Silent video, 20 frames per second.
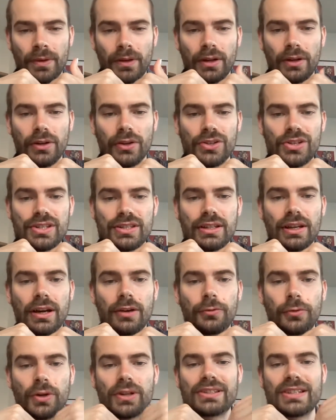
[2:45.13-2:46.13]
Because,
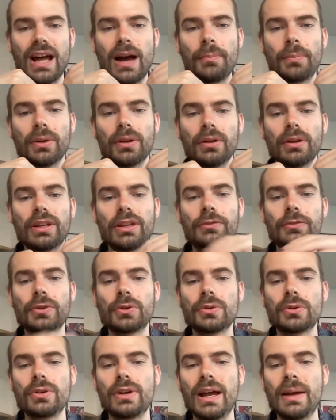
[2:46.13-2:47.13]
for example, if
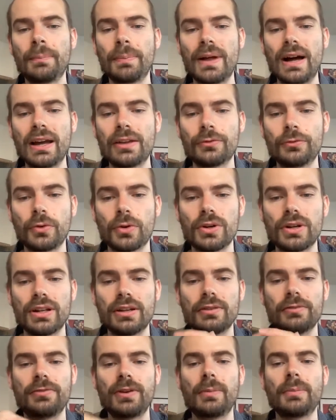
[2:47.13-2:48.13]
you're applying for
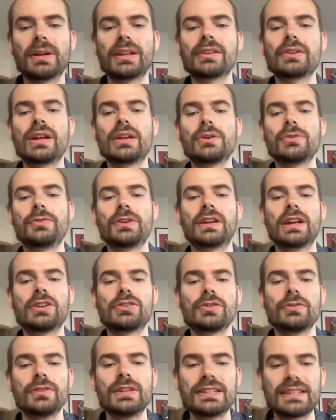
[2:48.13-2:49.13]
the family
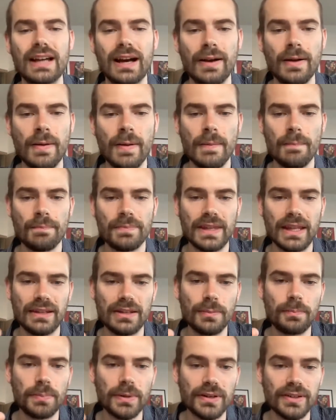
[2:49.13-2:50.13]
reunification visa, then the
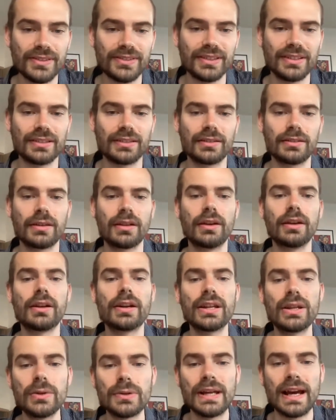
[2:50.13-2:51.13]
person
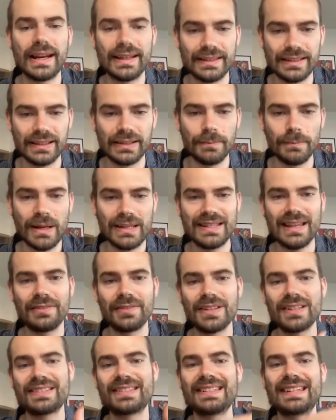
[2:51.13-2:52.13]
reuniting must have
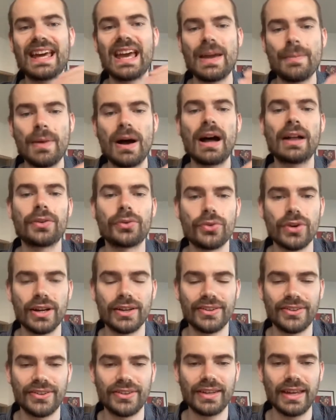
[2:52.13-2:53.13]
the same
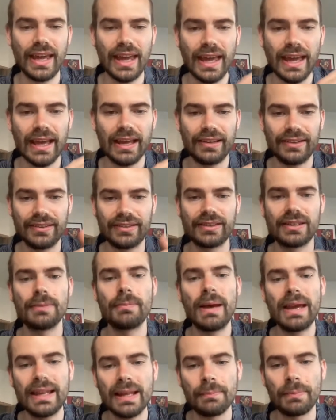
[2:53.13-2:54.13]
address as the
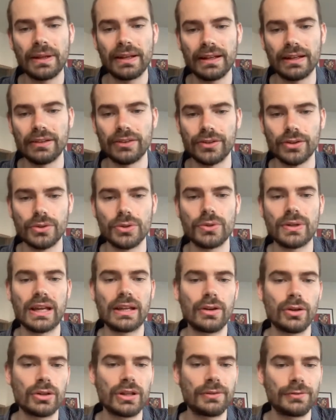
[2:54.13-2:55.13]
main applicant. So you
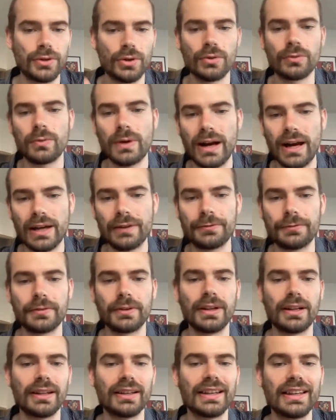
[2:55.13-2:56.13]
cannot have your wife
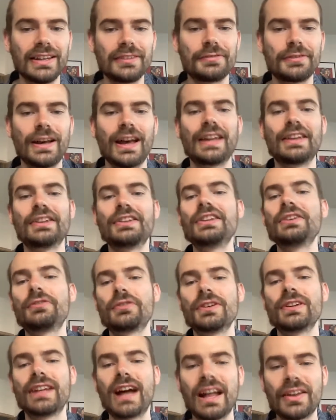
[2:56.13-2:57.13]
live at a
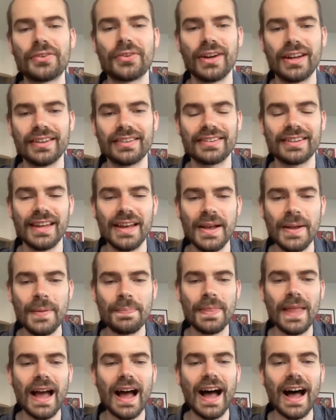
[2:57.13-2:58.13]
different address
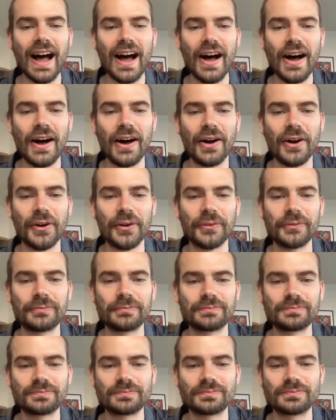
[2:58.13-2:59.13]

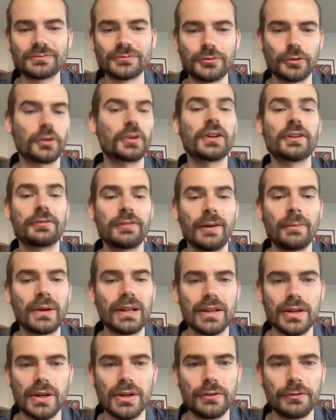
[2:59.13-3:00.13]
for the
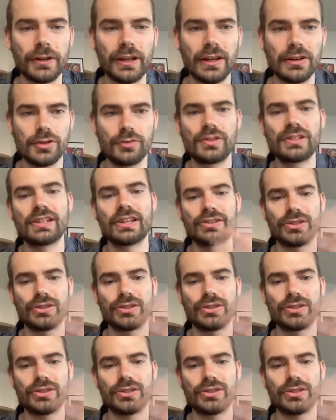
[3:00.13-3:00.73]
family reunification visa.